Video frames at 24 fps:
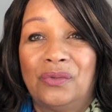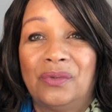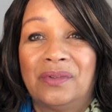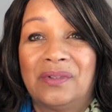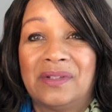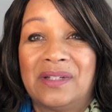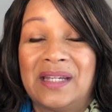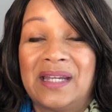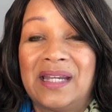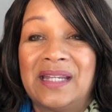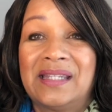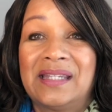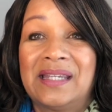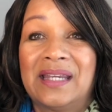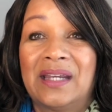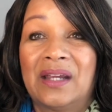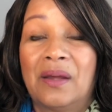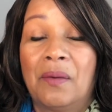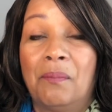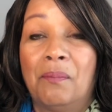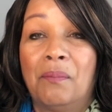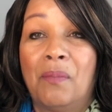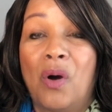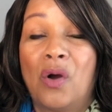dating
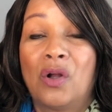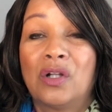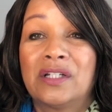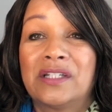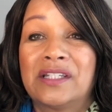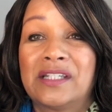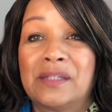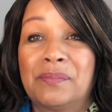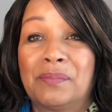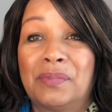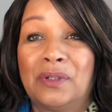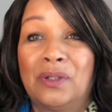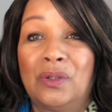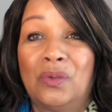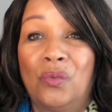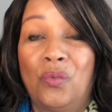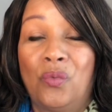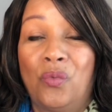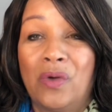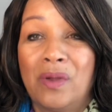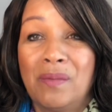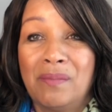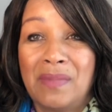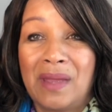multiple
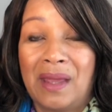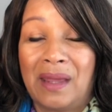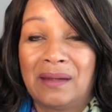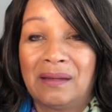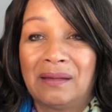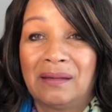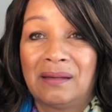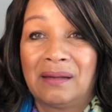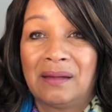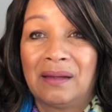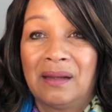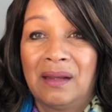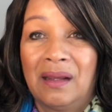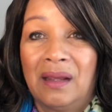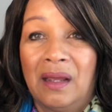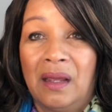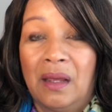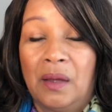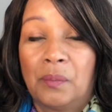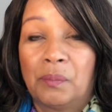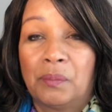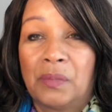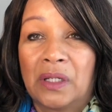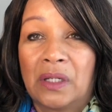women,
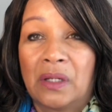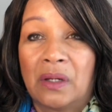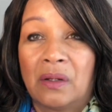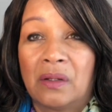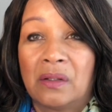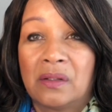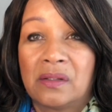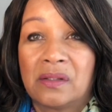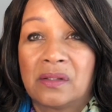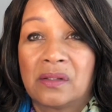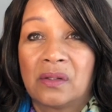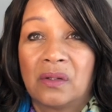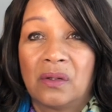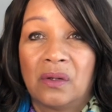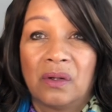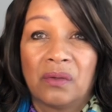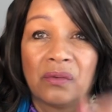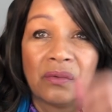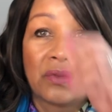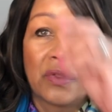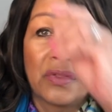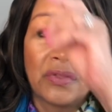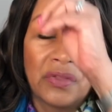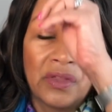because
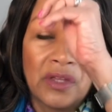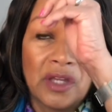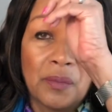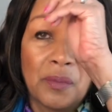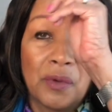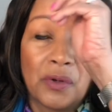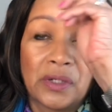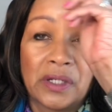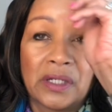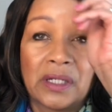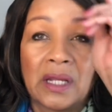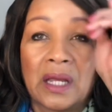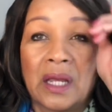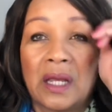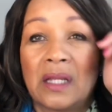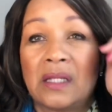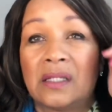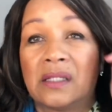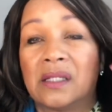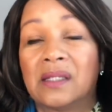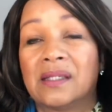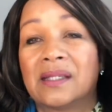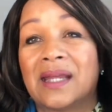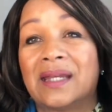the thing about it, guys,
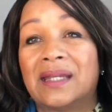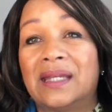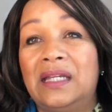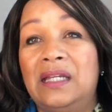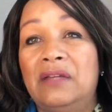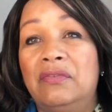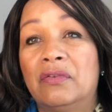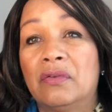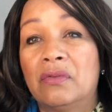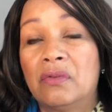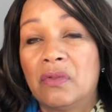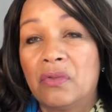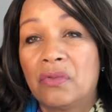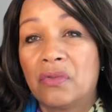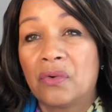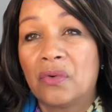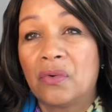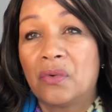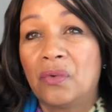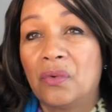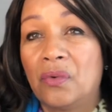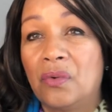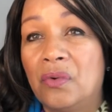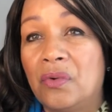is that even
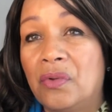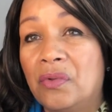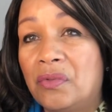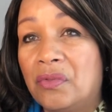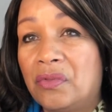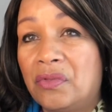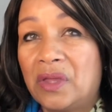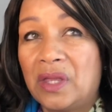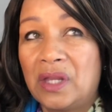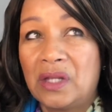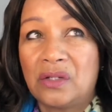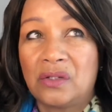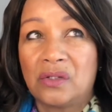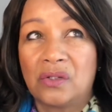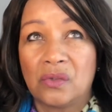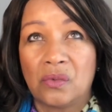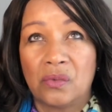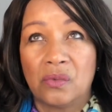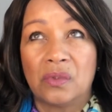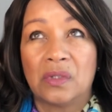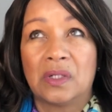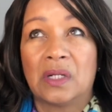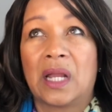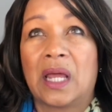though they
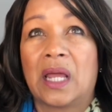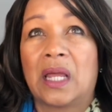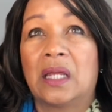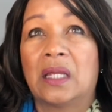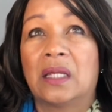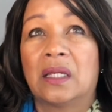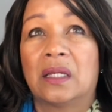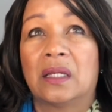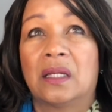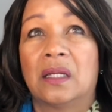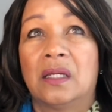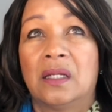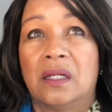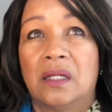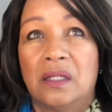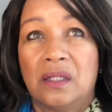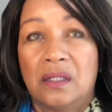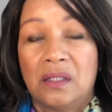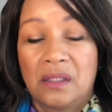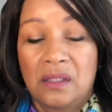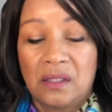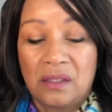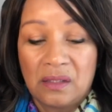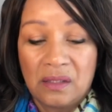don't like
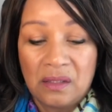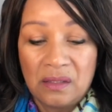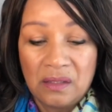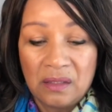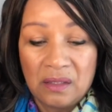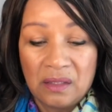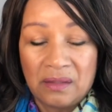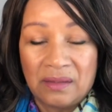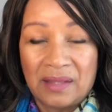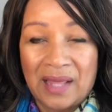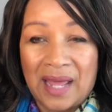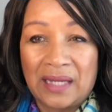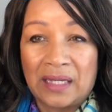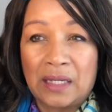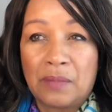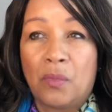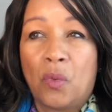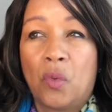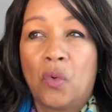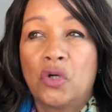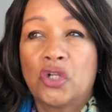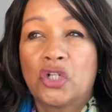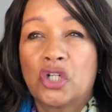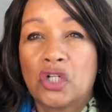that
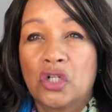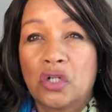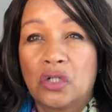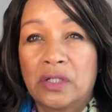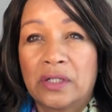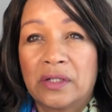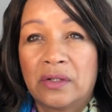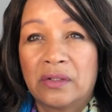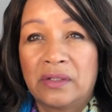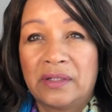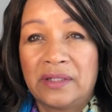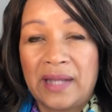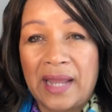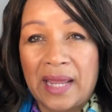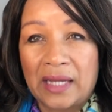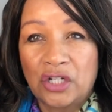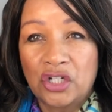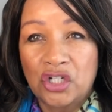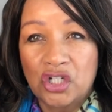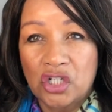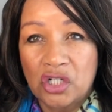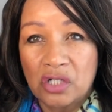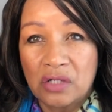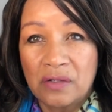emotional
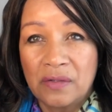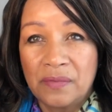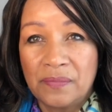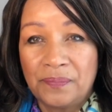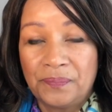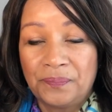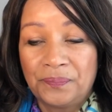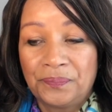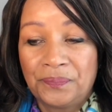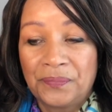connection,